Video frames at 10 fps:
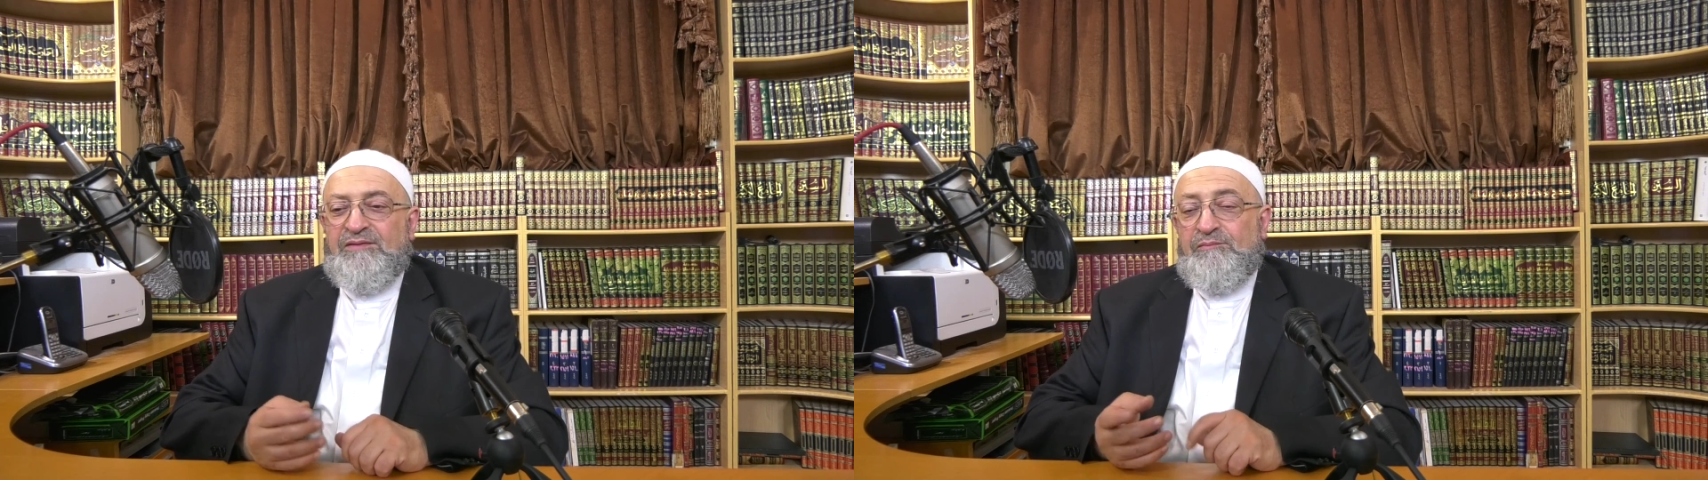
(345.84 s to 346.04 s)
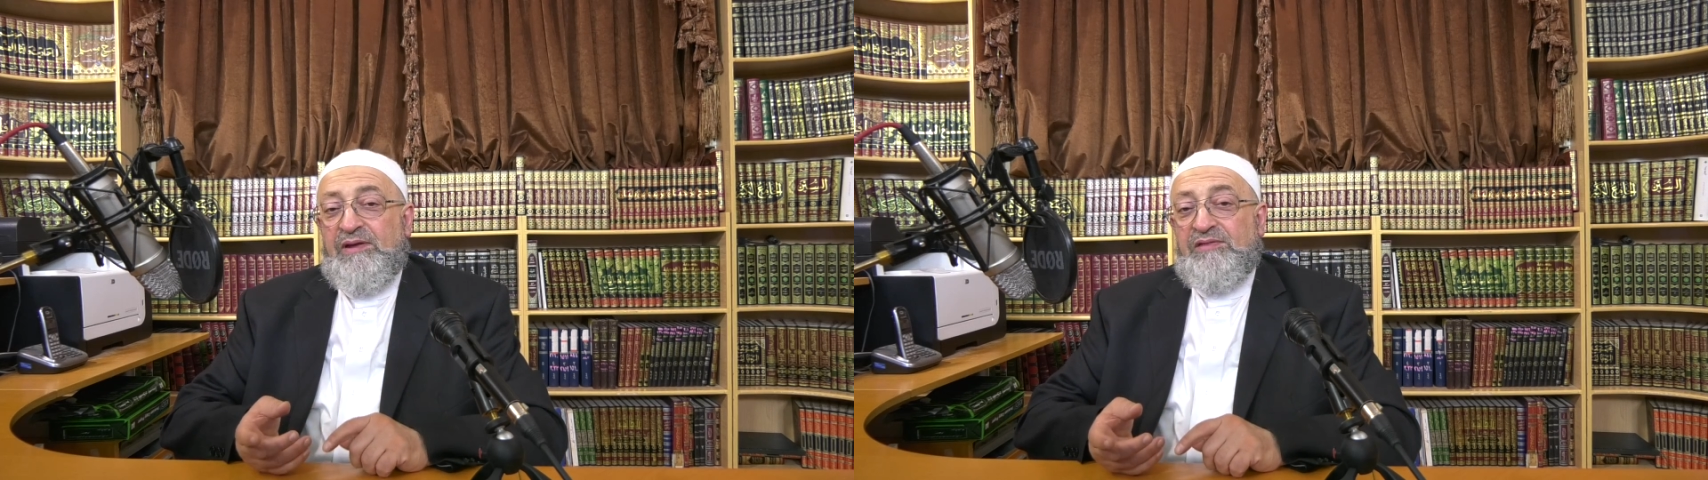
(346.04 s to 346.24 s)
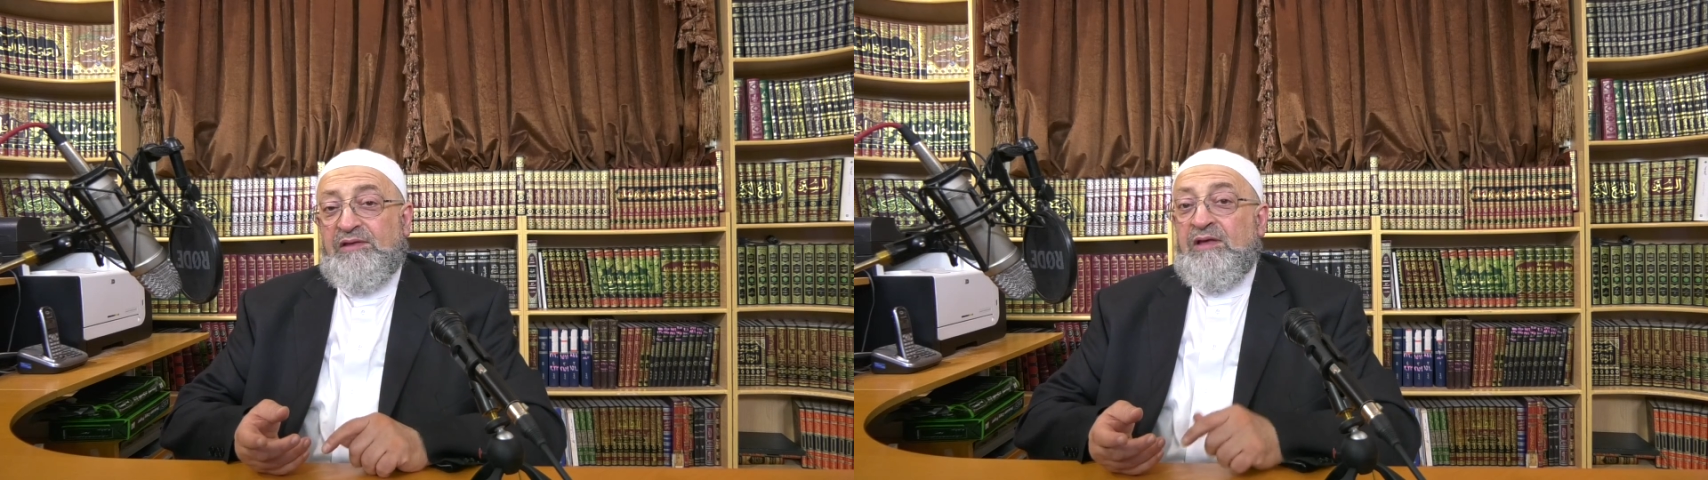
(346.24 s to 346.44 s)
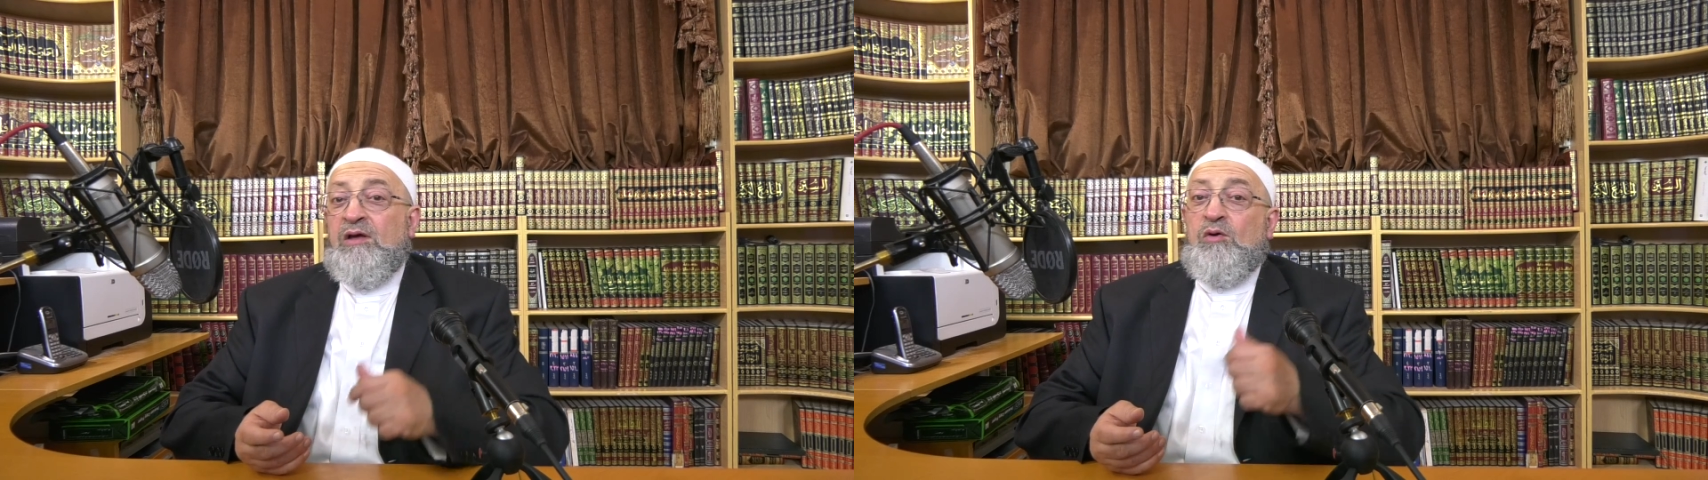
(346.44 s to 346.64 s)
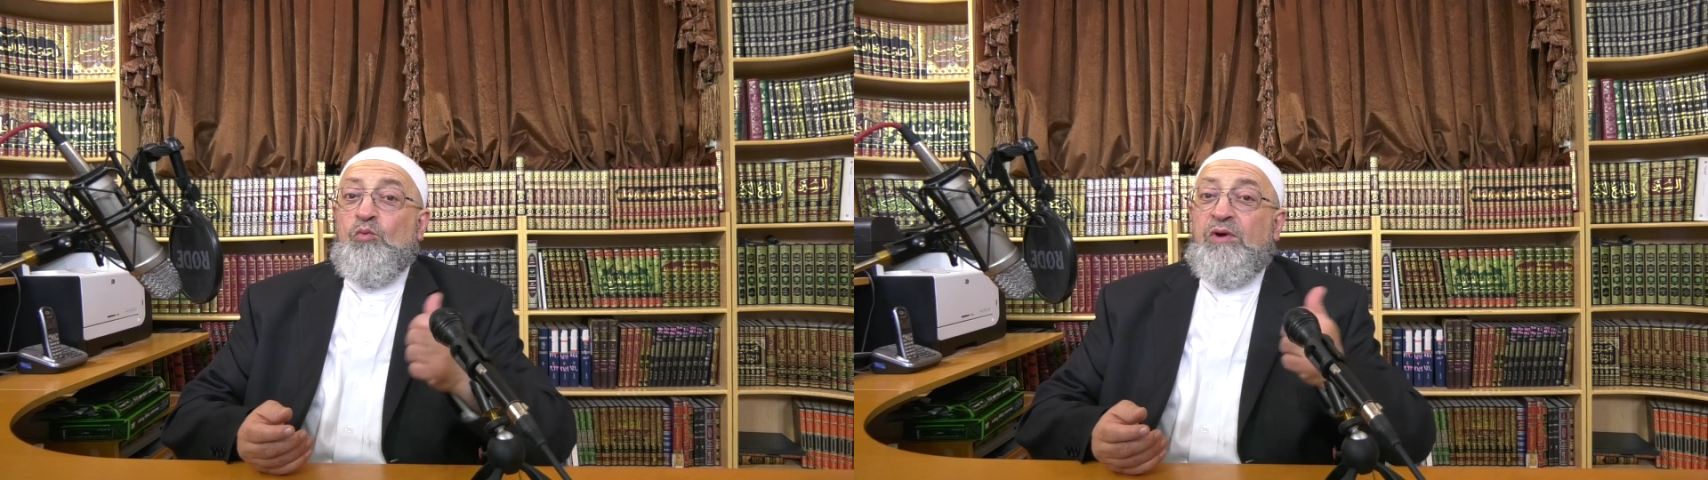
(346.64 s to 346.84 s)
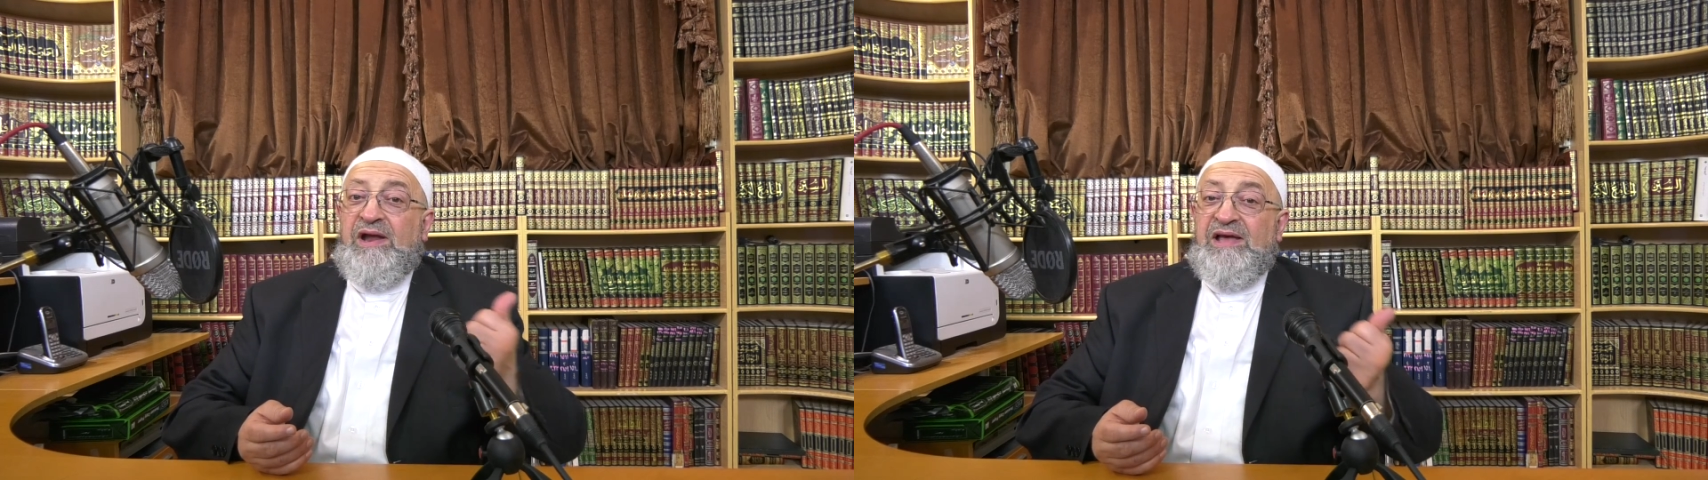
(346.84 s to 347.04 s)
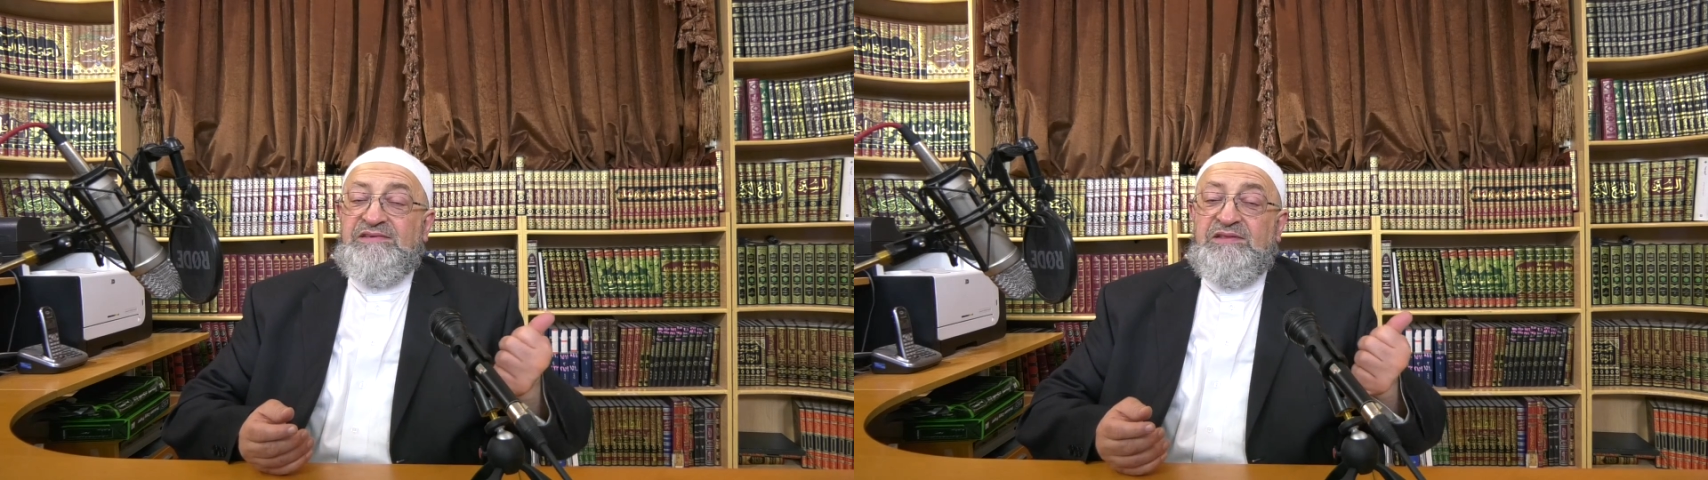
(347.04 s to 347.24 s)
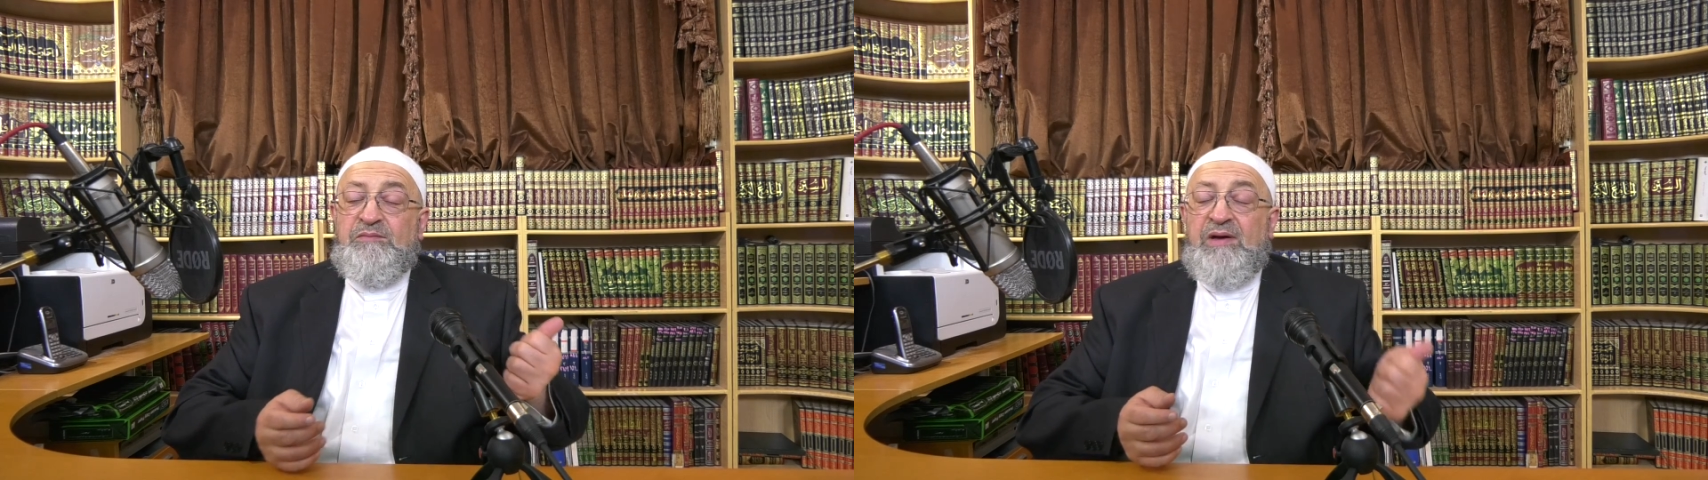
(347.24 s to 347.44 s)
Bathing.
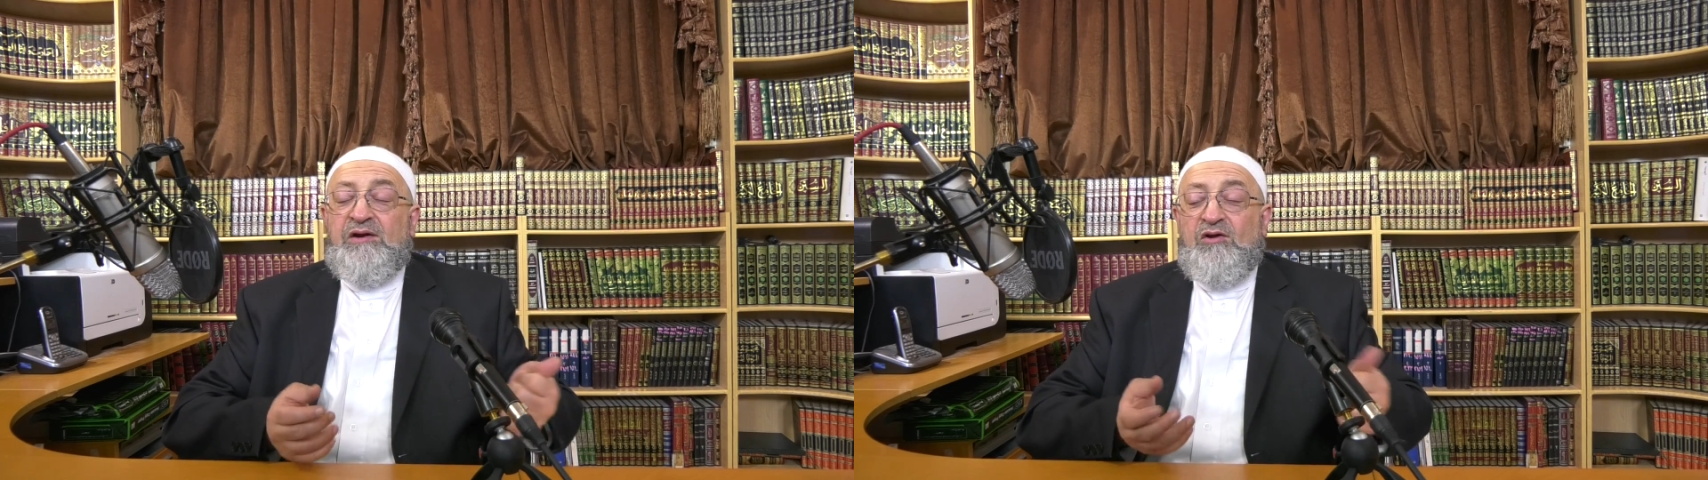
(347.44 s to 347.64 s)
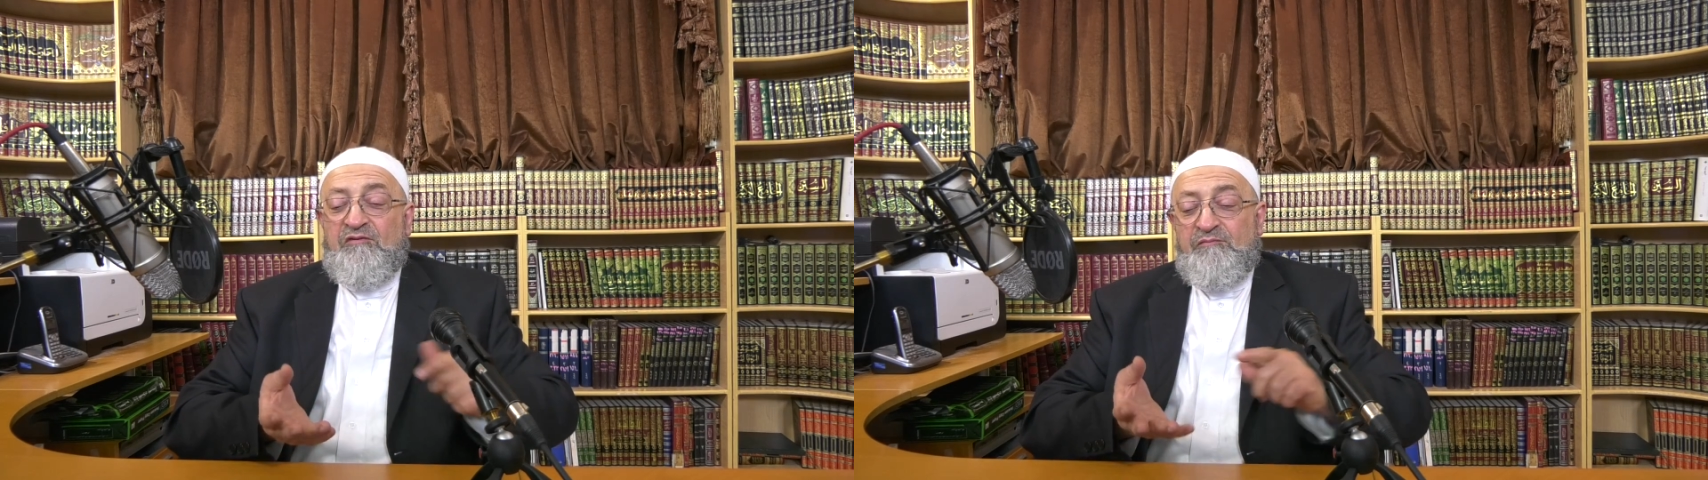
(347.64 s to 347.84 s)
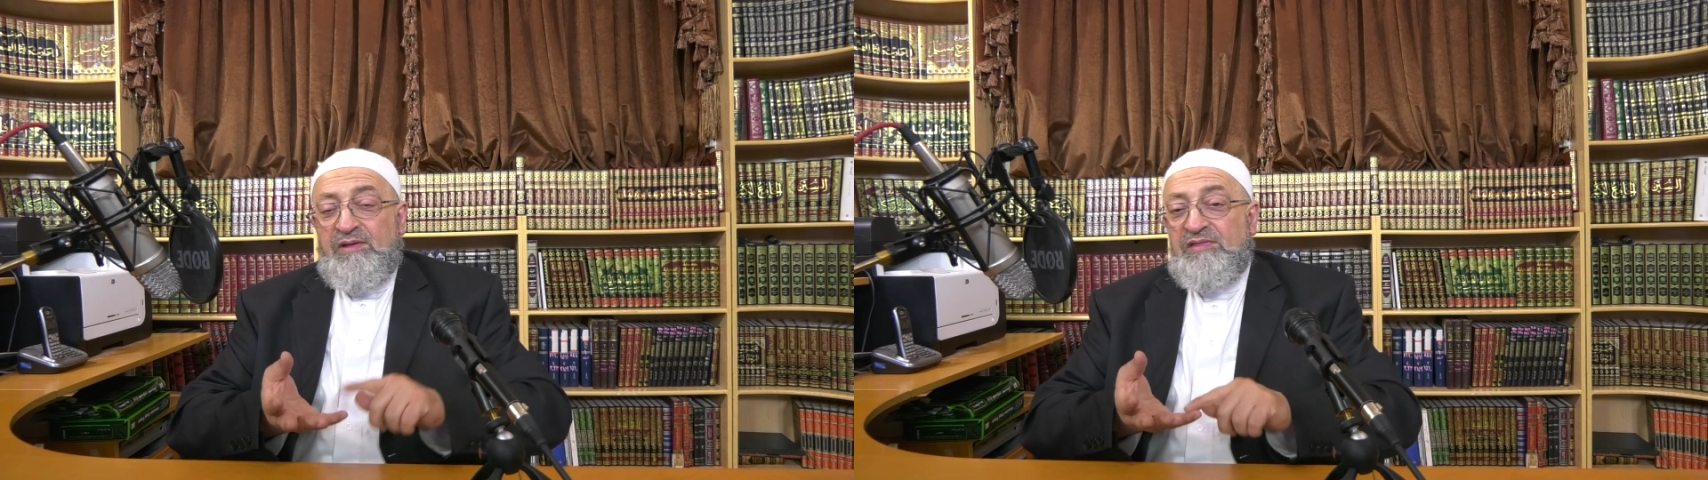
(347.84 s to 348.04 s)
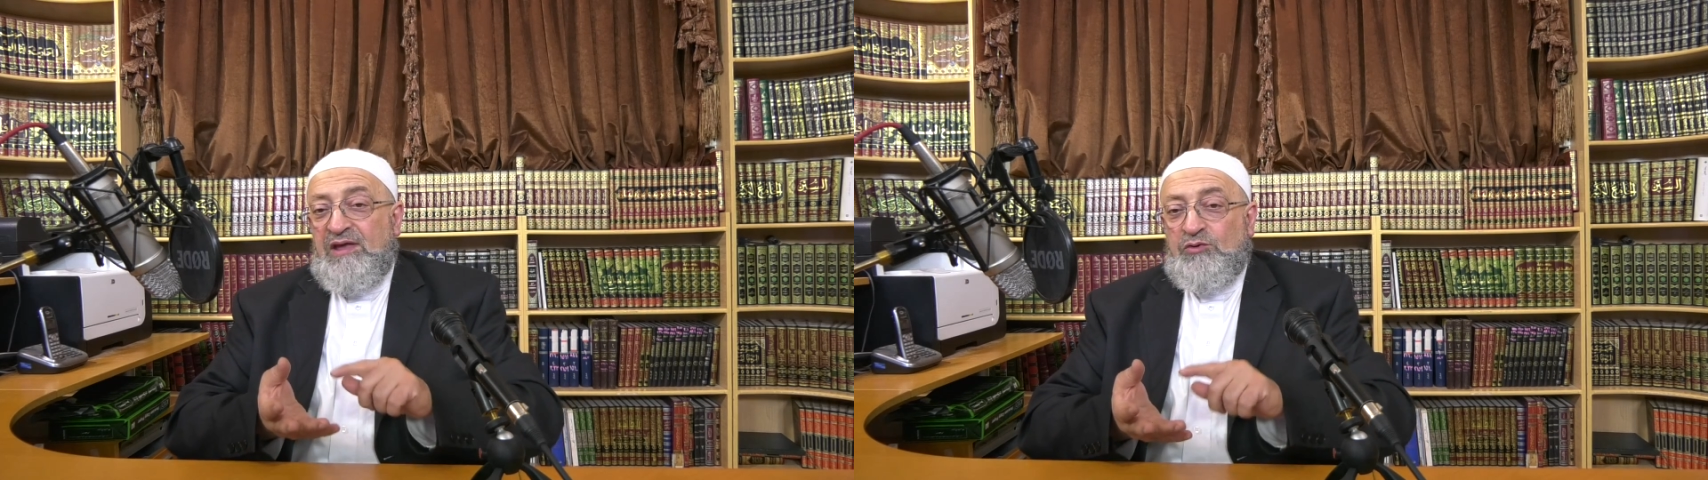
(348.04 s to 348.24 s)
Whereas in the matter of madhi